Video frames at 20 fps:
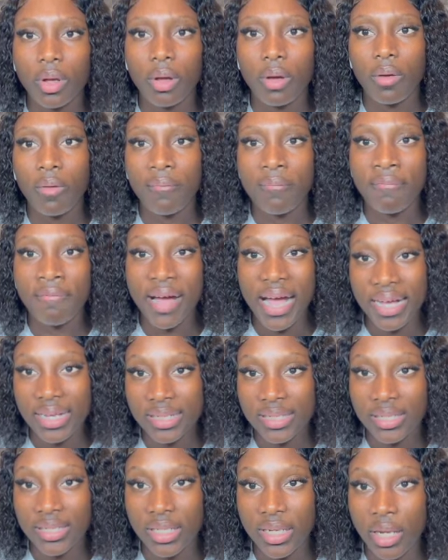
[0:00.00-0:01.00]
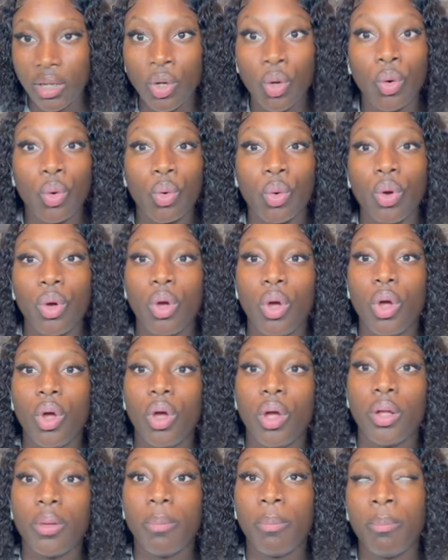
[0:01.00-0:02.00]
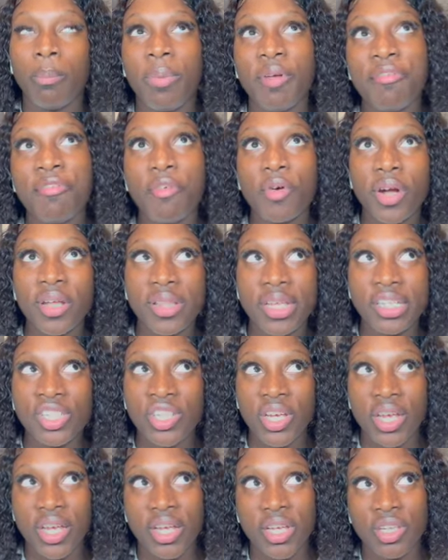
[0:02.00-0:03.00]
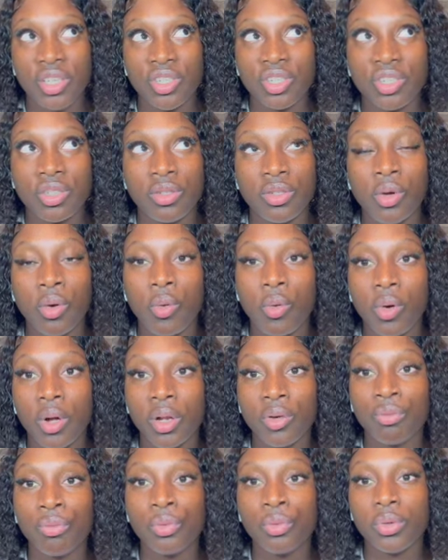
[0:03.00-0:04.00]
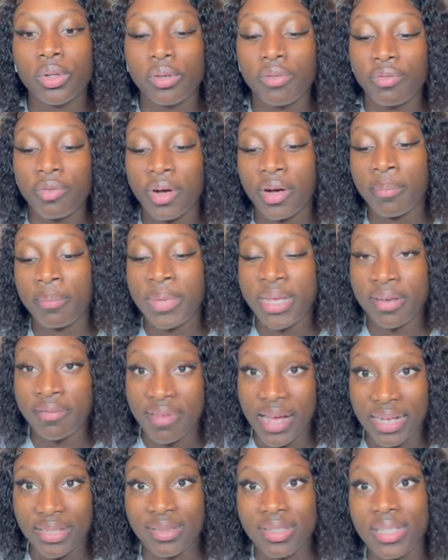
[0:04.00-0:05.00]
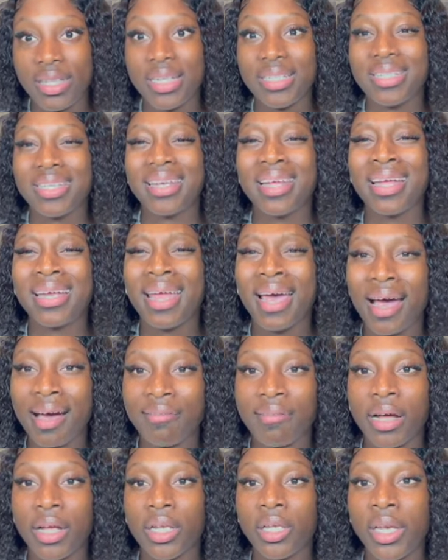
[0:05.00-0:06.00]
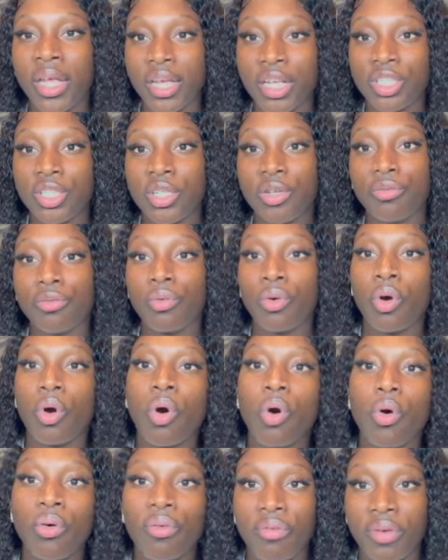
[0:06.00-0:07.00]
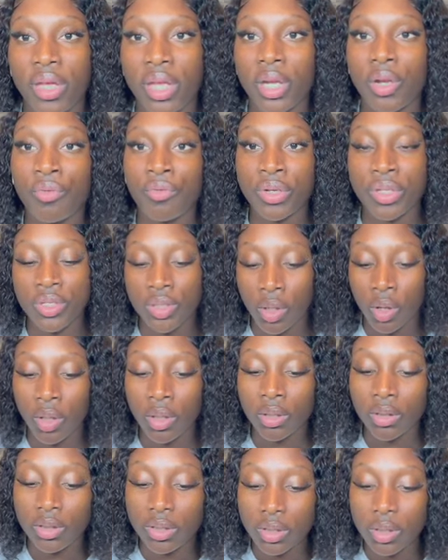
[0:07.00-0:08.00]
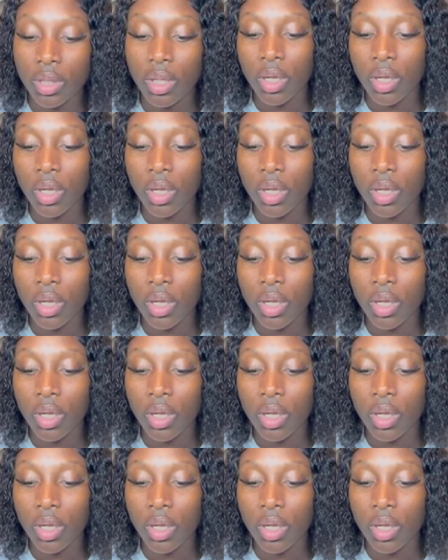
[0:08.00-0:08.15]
vaccinated, no, before they changed the whole rule for being vaccinated and have a negative COVID result,